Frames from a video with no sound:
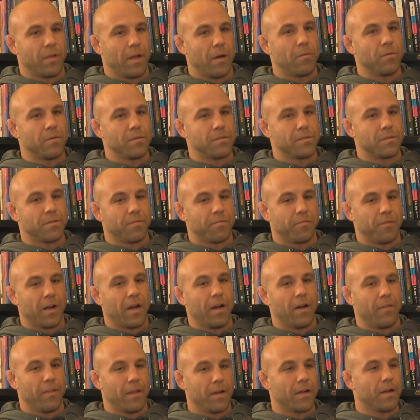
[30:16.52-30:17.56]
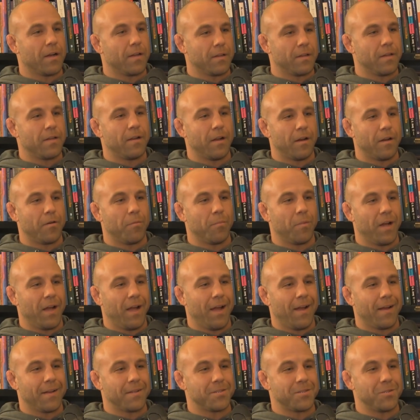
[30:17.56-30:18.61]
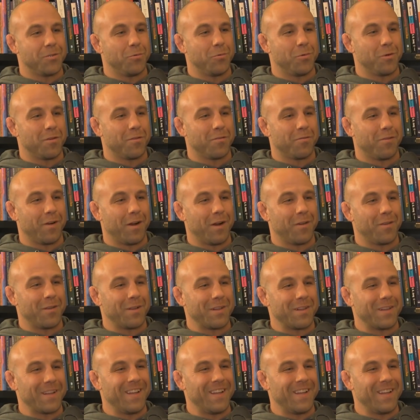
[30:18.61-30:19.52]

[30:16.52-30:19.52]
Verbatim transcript: that was the fire that got lit under my ass. You were the fire that